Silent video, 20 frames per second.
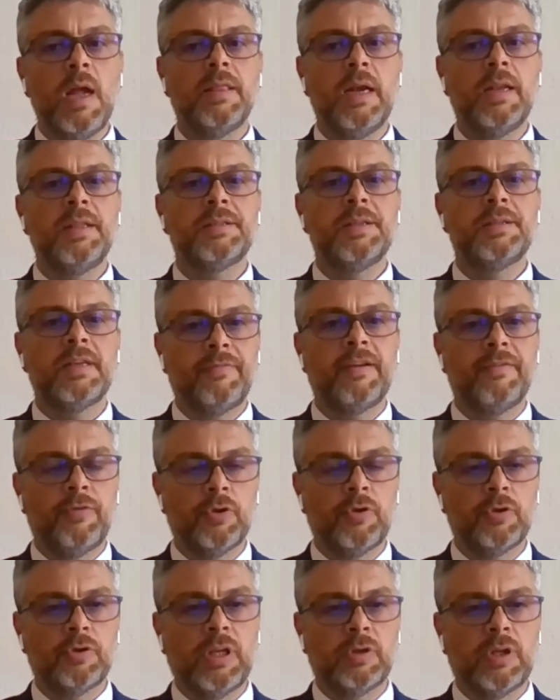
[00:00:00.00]
And this
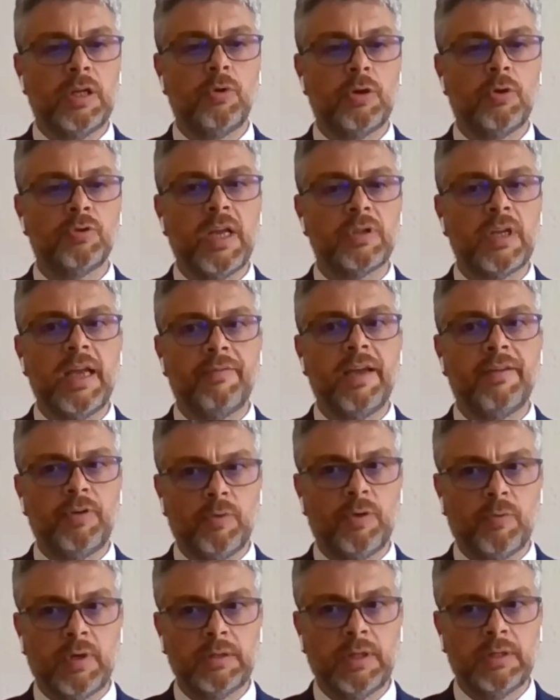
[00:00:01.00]
effort includes
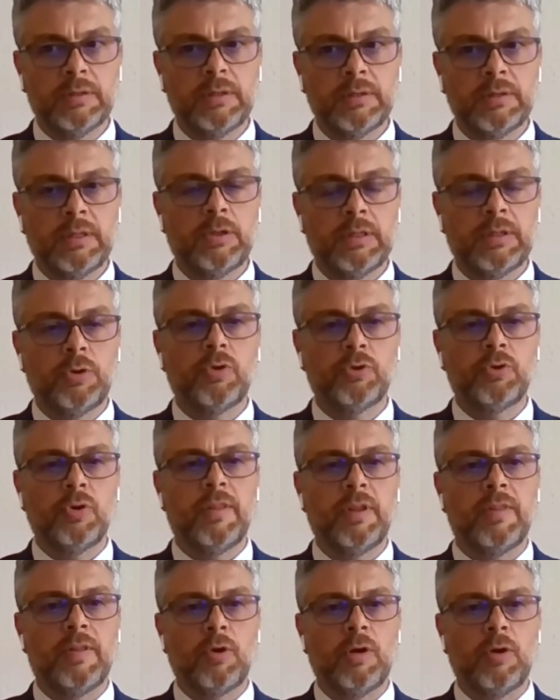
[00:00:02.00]
everyone, not
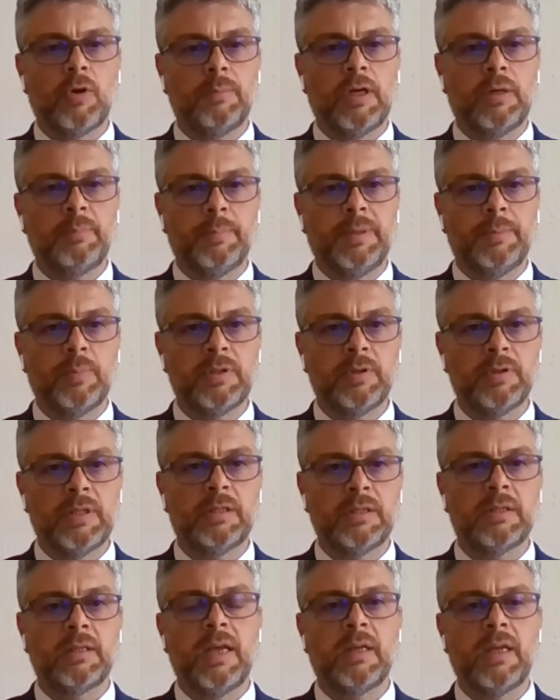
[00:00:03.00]
only the local people
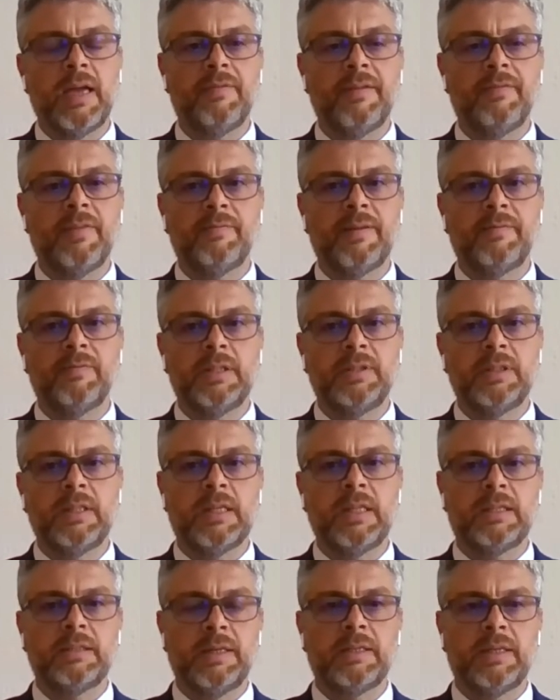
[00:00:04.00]
that have
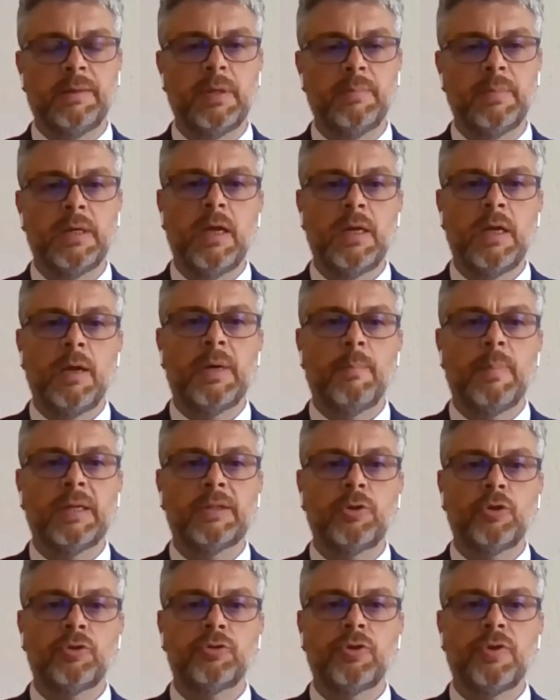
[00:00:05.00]
that dream,
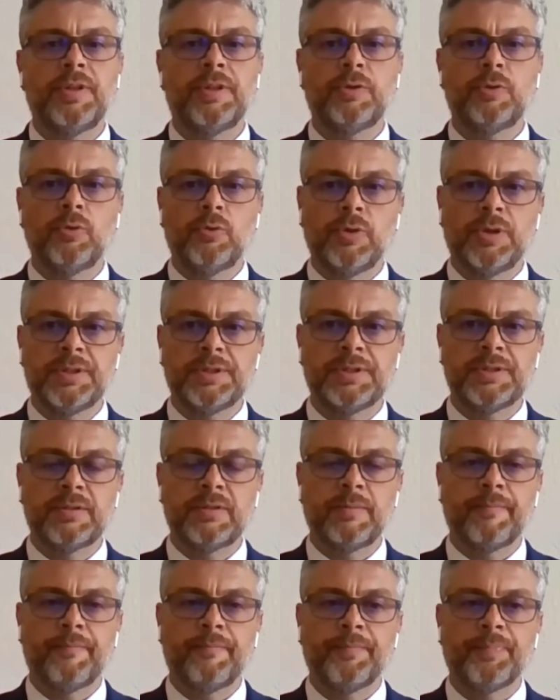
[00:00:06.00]
but also the
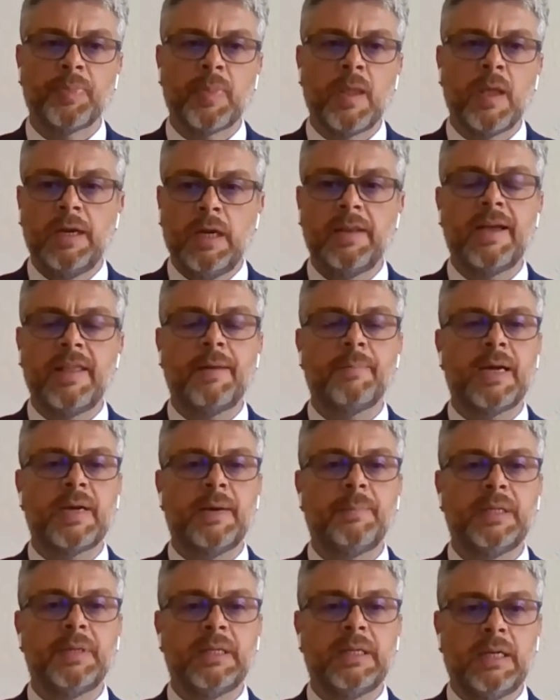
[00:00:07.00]
tourists.
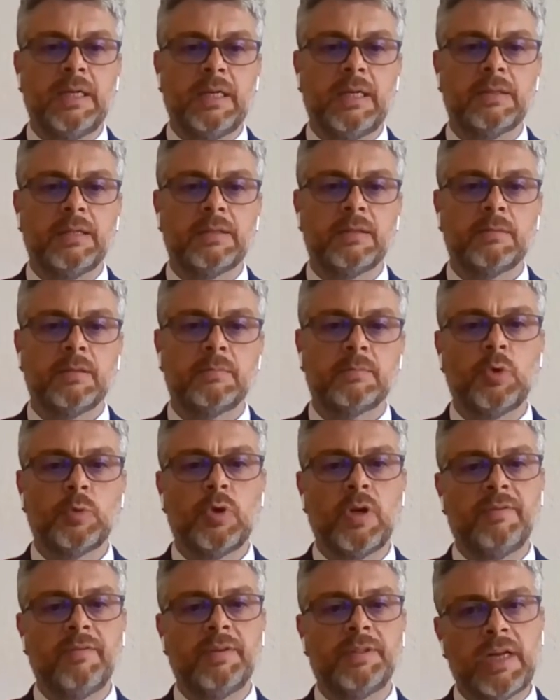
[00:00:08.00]
In the upcoming
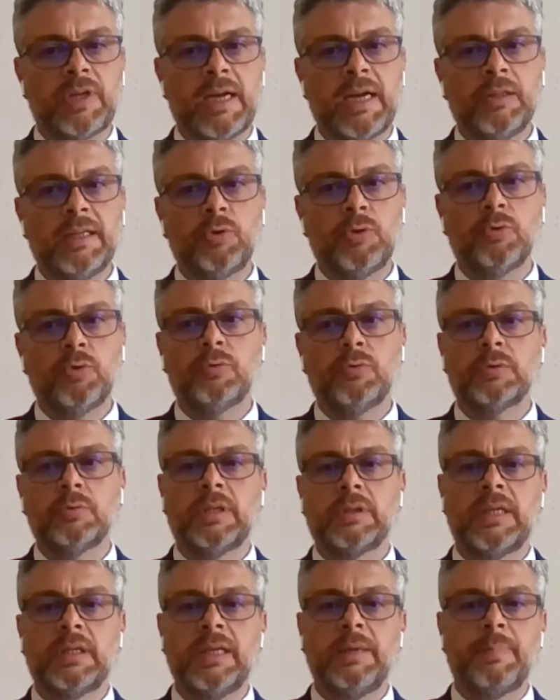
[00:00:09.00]
years, we will try
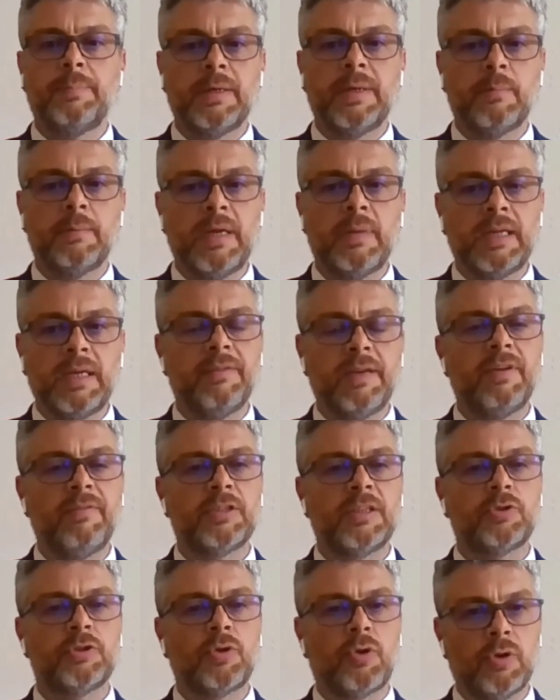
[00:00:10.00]
to keep
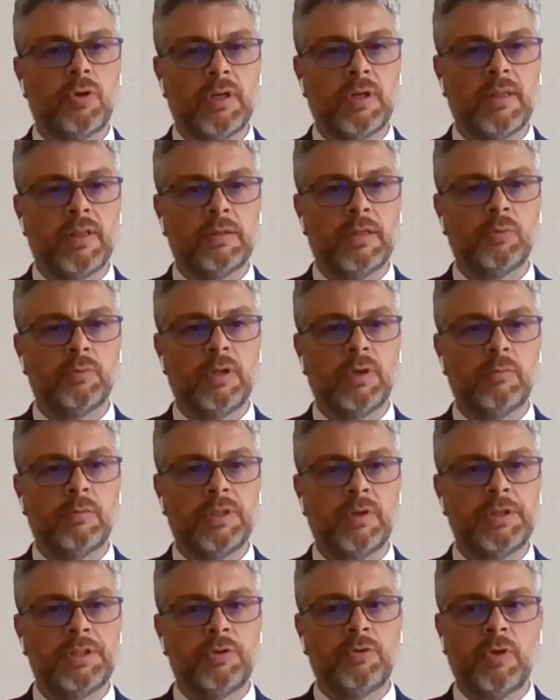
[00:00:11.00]
and make even stronger
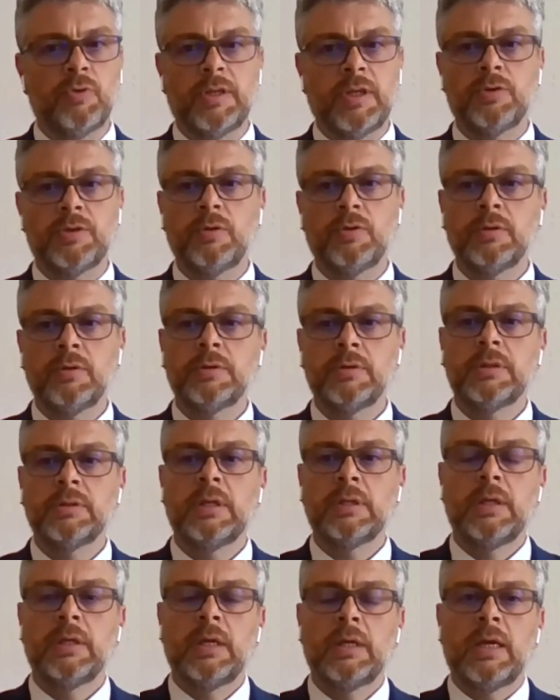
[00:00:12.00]
that win-win
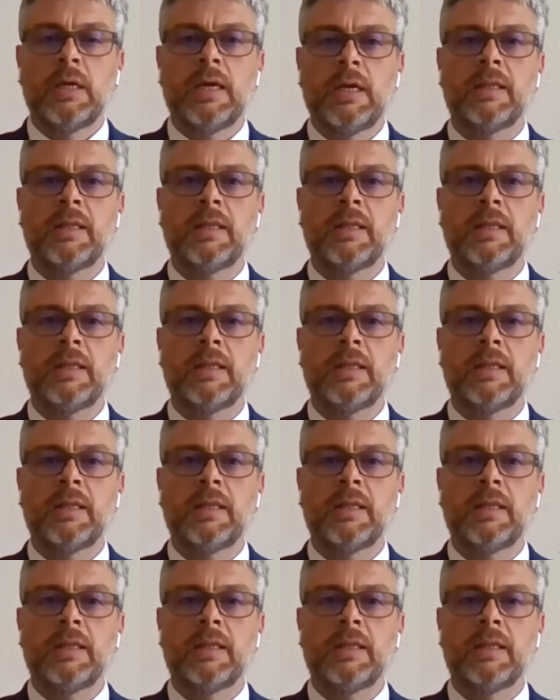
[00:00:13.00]
situation